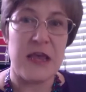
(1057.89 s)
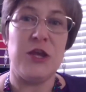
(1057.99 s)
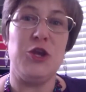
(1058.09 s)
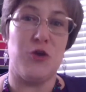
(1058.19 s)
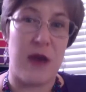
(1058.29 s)

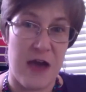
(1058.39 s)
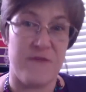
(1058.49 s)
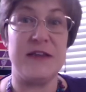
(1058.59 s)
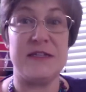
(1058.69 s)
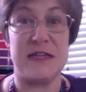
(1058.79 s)
you're
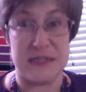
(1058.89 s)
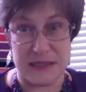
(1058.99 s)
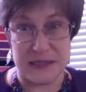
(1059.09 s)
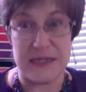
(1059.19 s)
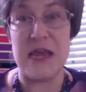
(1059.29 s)
having to
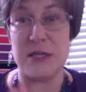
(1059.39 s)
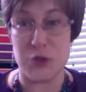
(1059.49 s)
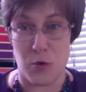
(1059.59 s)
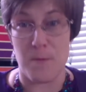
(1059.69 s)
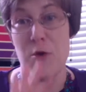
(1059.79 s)
delete
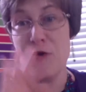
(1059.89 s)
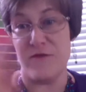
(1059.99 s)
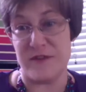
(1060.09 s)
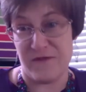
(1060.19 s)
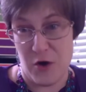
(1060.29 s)
or move
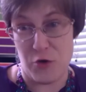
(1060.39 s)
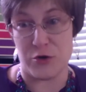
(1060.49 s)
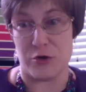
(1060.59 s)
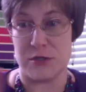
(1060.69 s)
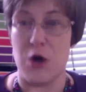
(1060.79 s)
to
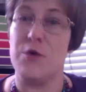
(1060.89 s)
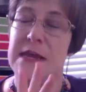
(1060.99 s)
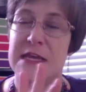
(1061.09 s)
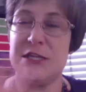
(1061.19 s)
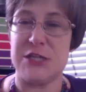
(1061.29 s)
folders on
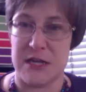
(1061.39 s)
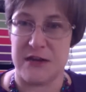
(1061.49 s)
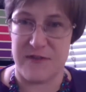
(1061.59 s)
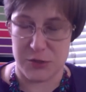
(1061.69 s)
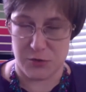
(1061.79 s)
each
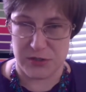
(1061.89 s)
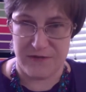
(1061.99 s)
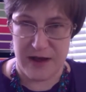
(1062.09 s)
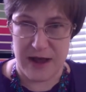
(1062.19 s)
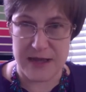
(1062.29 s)
individual device.